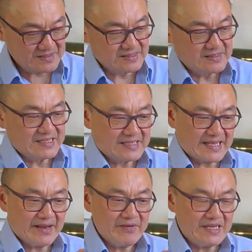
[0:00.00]
the
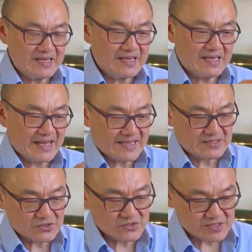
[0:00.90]
carry
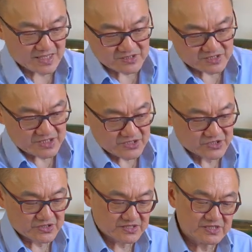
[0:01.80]
handles are stitched
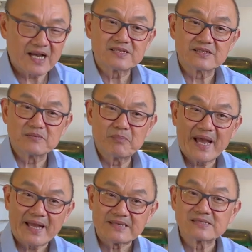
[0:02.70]
to the sides of the
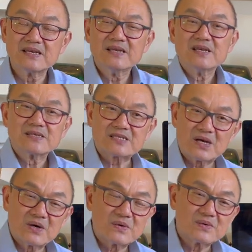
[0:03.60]
bags.
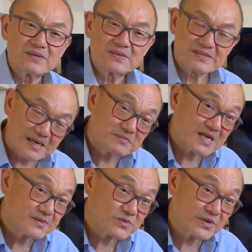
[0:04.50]
So
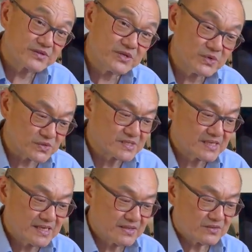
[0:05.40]
sometimes with
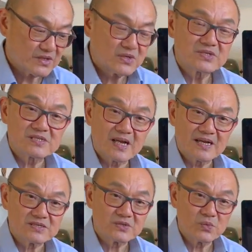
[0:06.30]
use, those
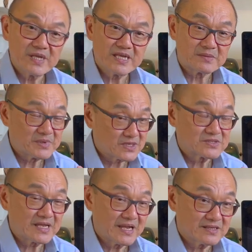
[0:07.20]
start to weaken
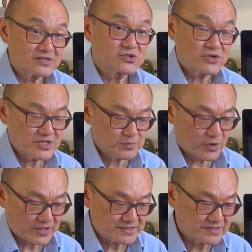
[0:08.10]
because they are the stress
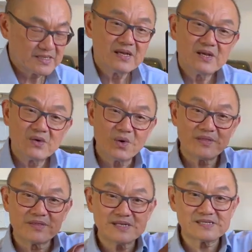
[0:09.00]
points.
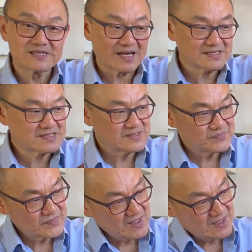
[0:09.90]
What this does
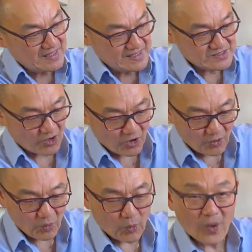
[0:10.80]
is the
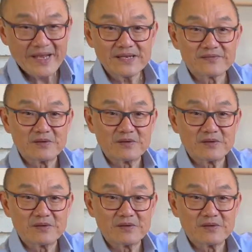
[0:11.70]
whole weight of the